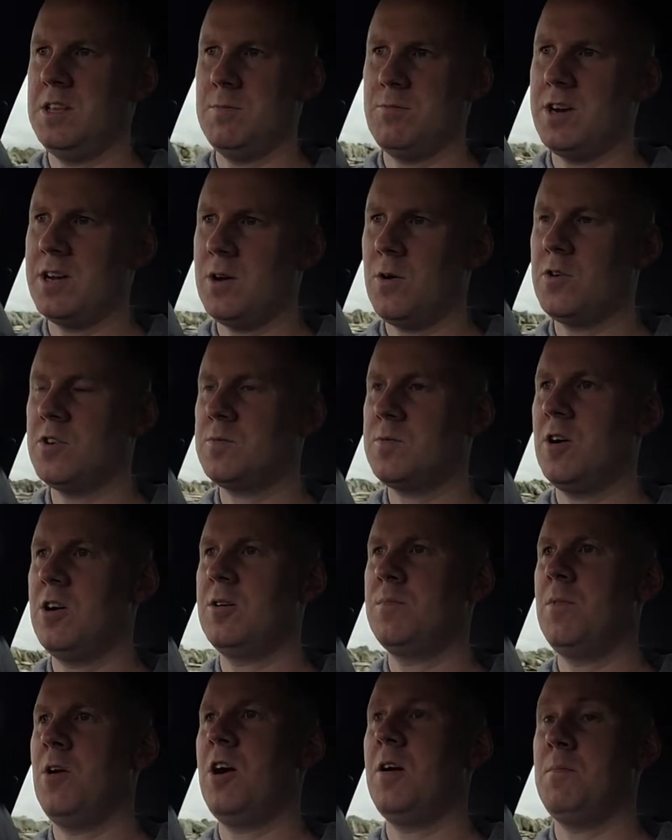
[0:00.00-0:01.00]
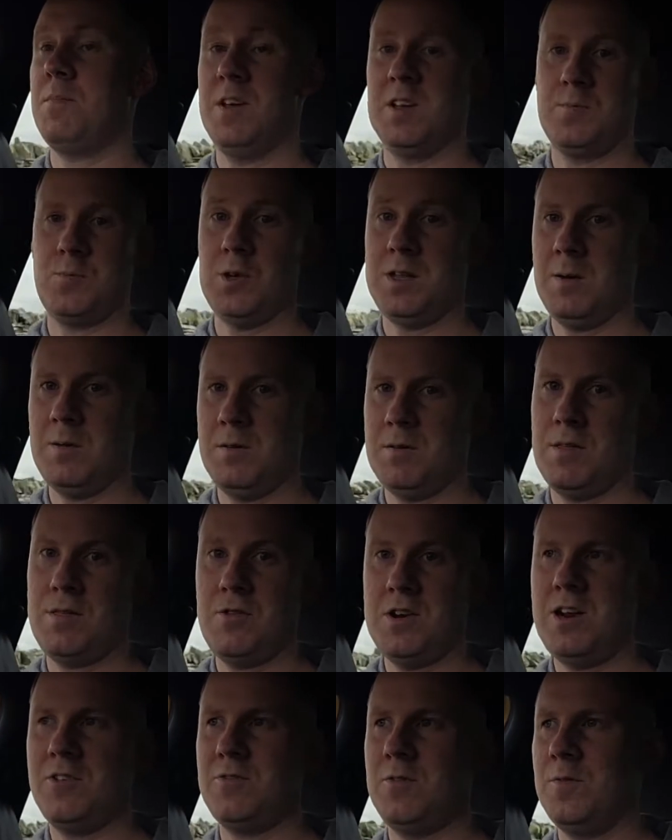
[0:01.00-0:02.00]
brake horsepower mark, but it's putting out about
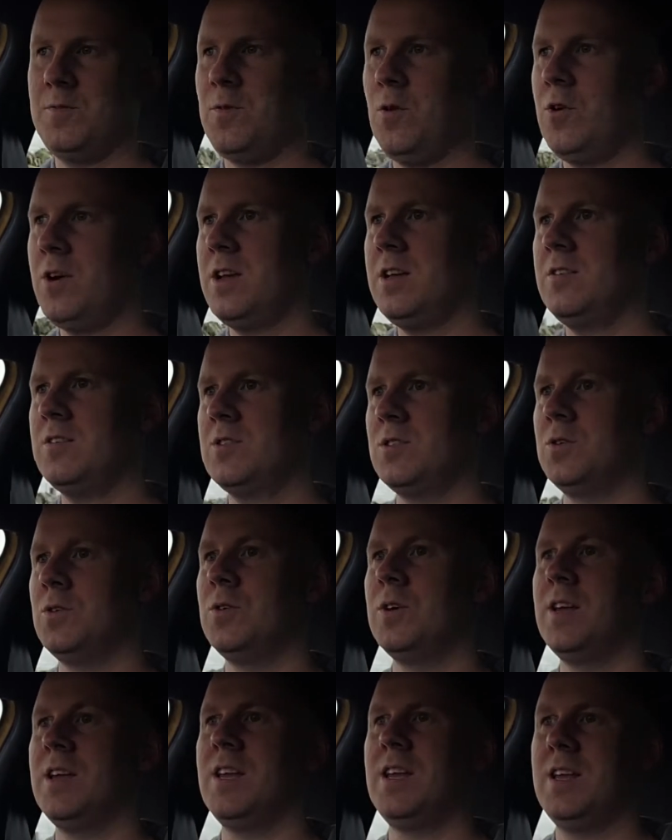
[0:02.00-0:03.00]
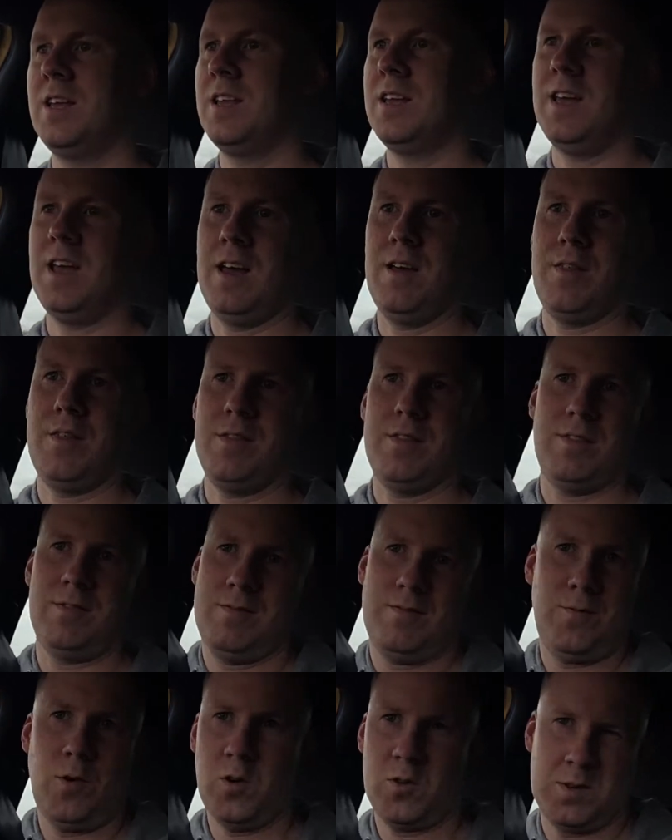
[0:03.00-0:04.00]
340. So yeah,
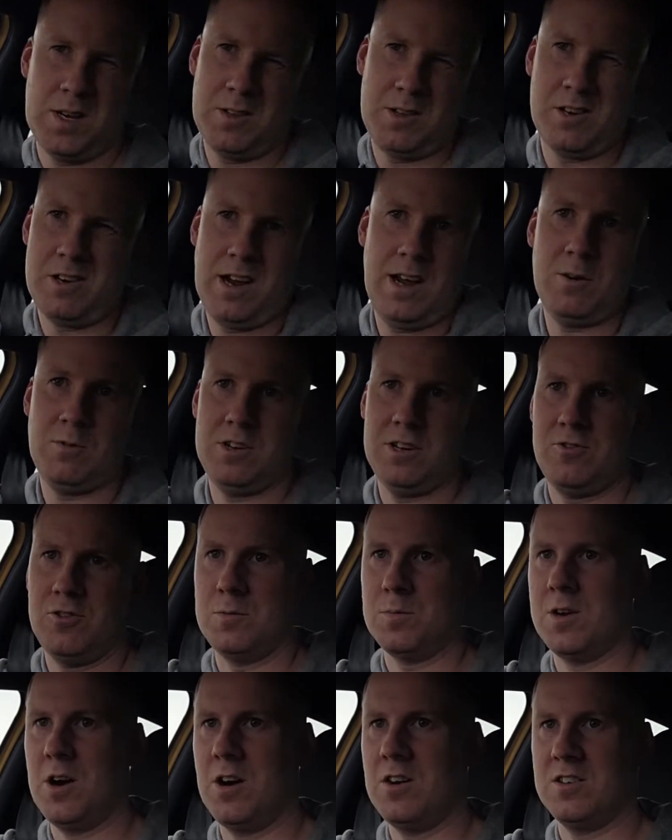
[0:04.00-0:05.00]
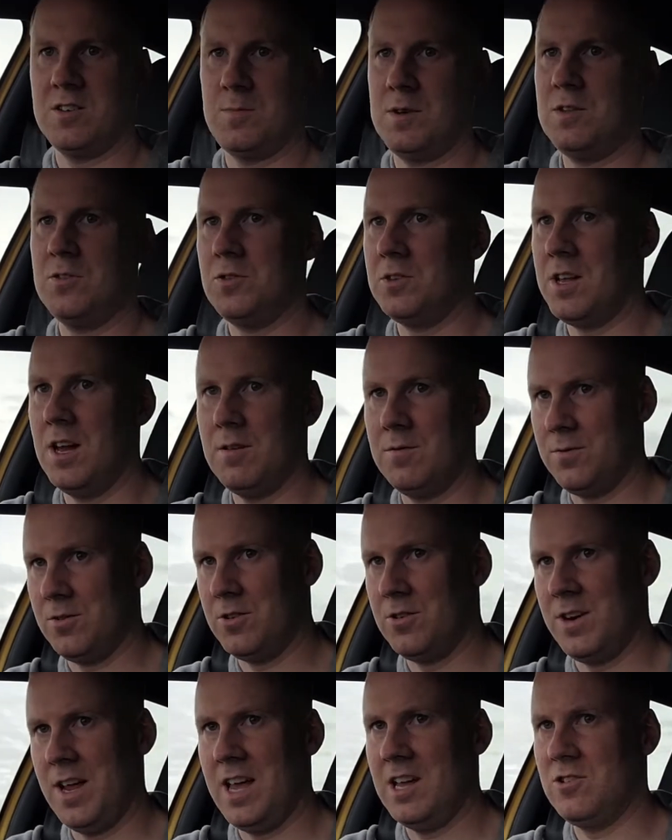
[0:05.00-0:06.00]
Volkswagen Audi group cars have been doing that
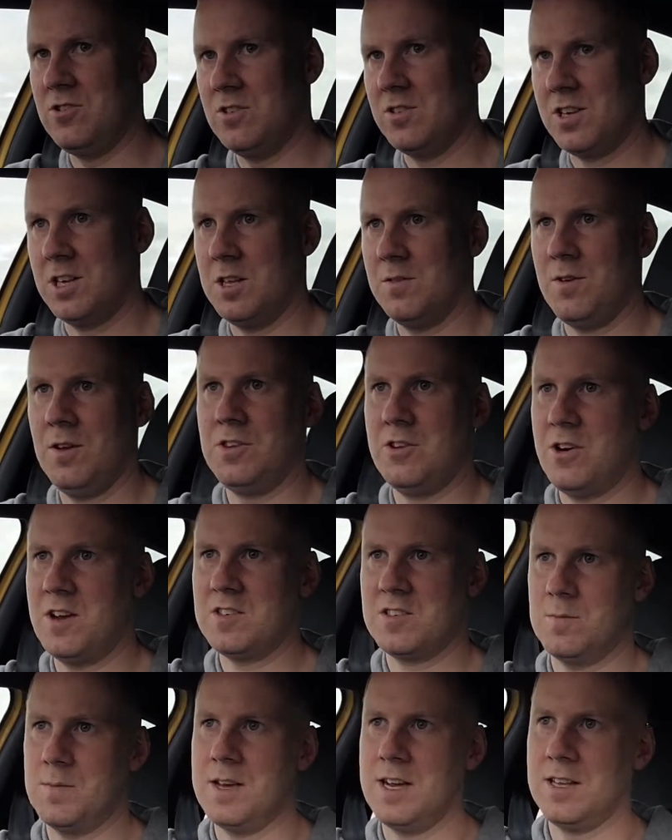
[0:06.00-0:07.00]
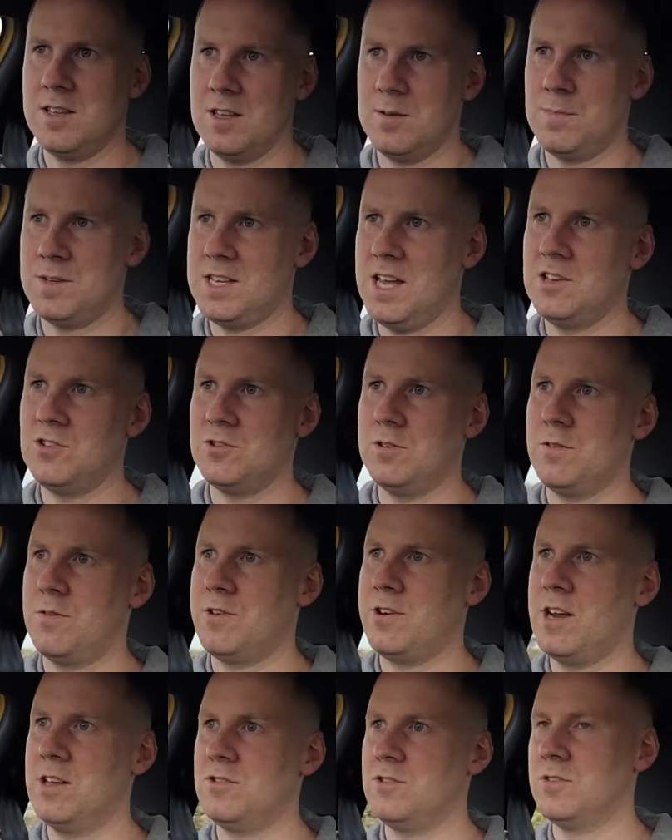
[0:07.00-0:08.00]
for ages, kind of underestimating the potential of
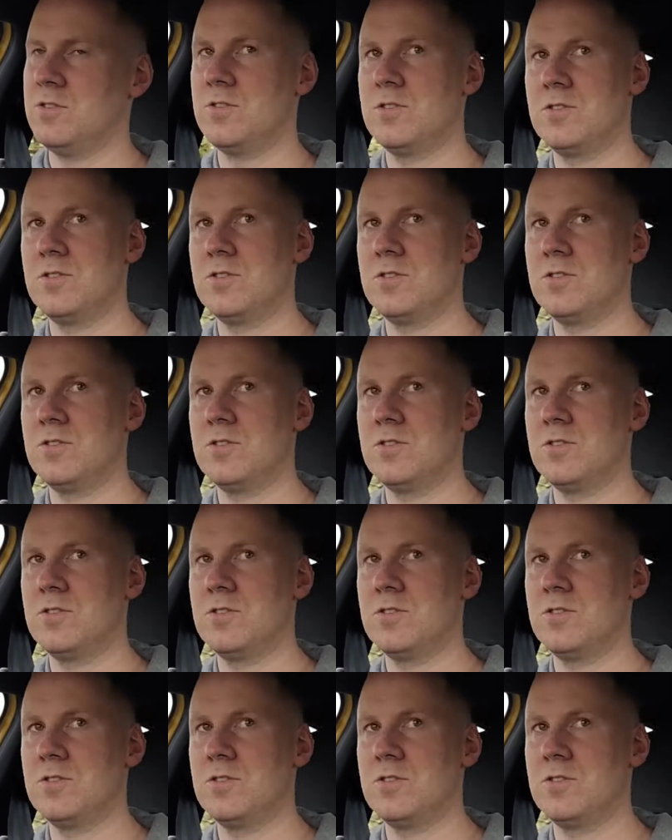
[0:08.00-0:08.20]
their engines.